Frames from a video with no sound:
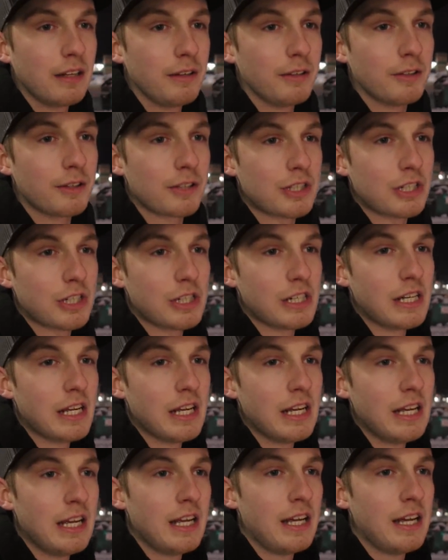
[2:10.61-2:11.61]
looks good
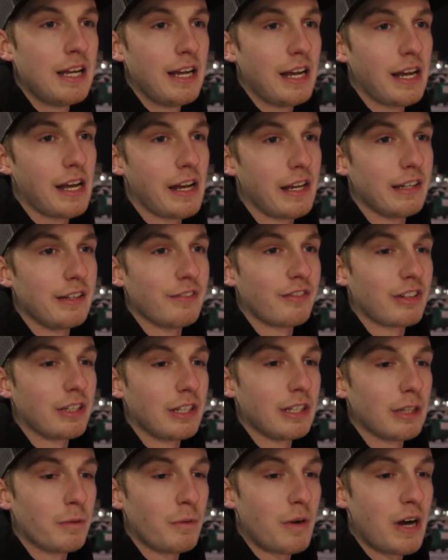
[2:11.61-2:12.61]
and you've
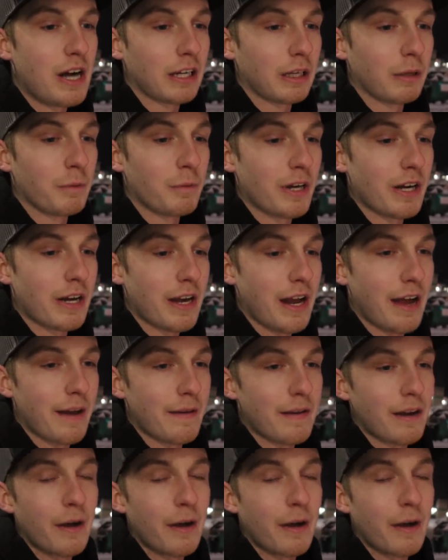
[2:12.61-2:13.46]
cleaned the walk and whatnot.